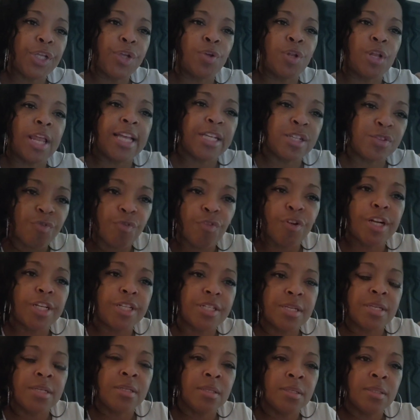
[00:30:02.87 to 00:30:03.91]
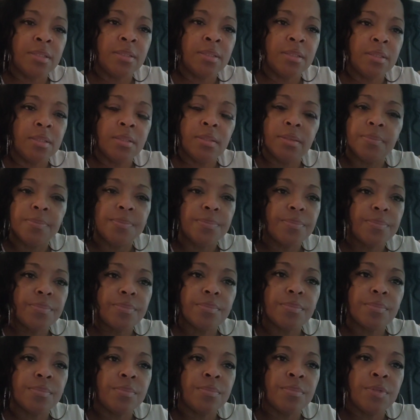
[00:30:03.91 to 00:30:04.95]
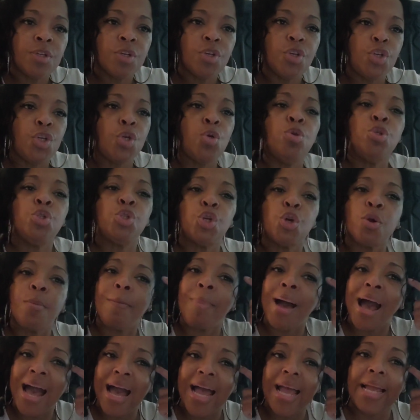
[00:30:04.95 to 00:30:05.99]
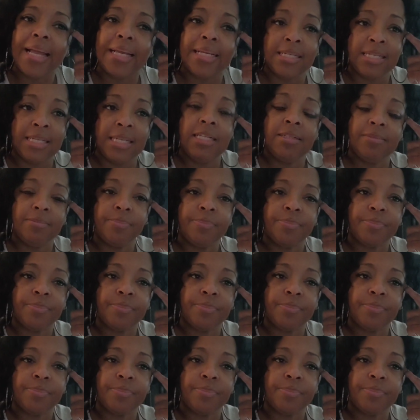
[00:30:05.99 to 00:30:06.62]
lace front. Use your mind